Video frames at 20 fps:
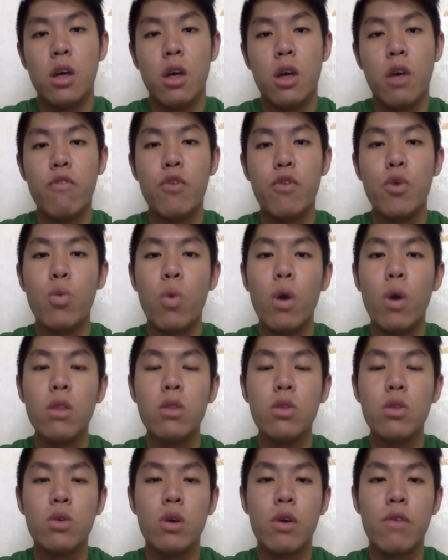if we
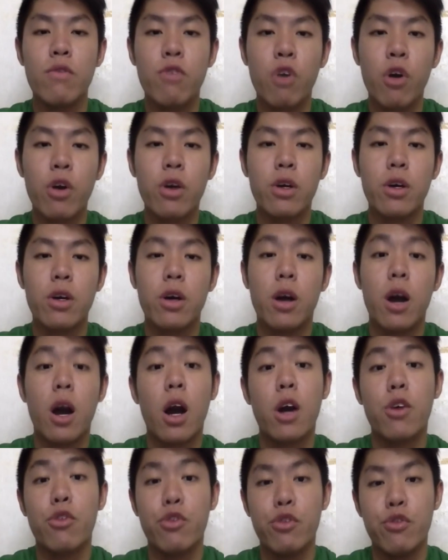want to avoid a
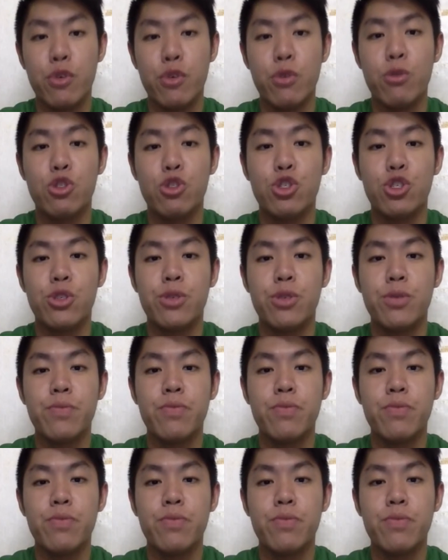hungry future,